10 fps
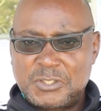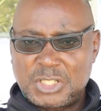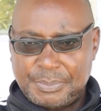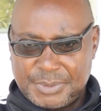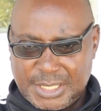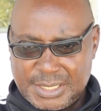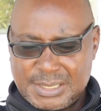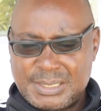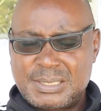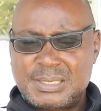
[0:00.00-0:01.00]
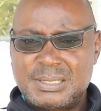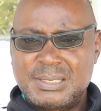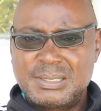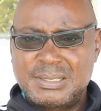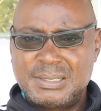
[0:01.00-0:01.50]
chapters
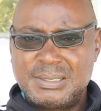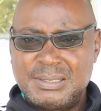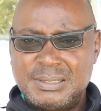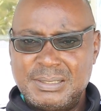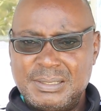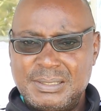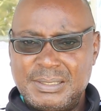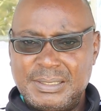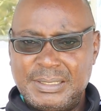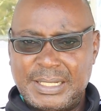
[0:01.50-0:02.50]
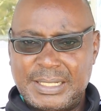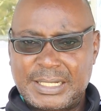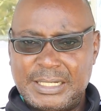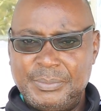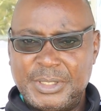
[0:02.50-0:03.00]
in an
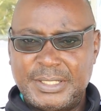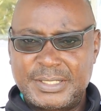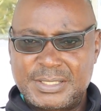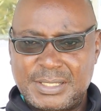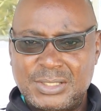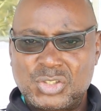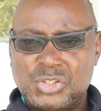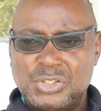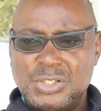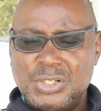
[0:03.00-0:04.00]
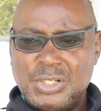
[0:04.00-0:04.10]
academic research,